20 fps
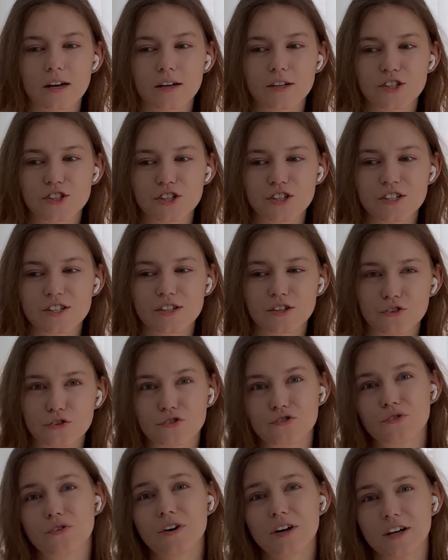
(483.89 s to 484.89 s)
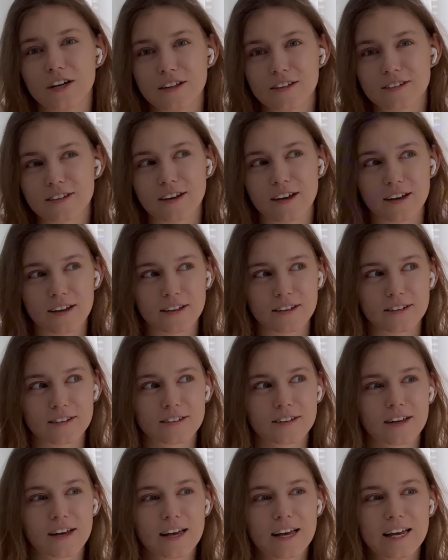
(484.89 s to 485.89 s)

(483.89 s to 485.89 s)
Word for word: I just enjoy it and